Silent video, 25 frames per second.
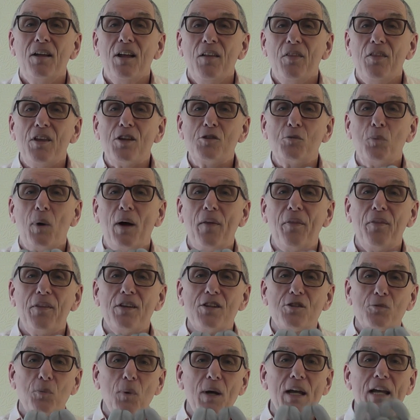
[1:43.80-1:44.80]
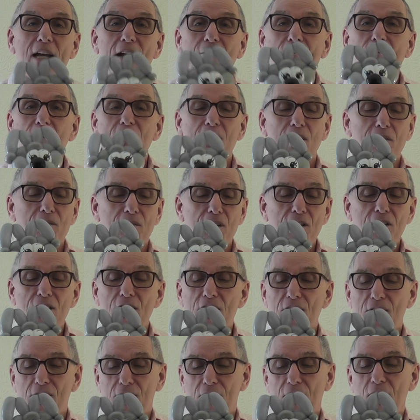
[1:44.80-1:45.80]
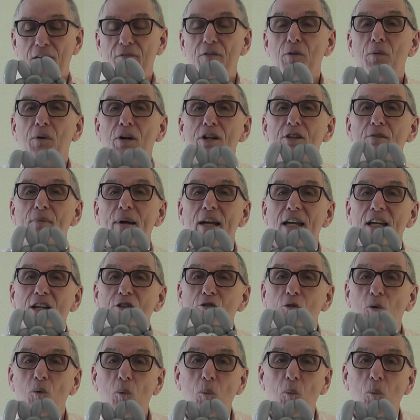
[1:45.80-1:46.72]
this one this week. So this is if you wanted to make it into a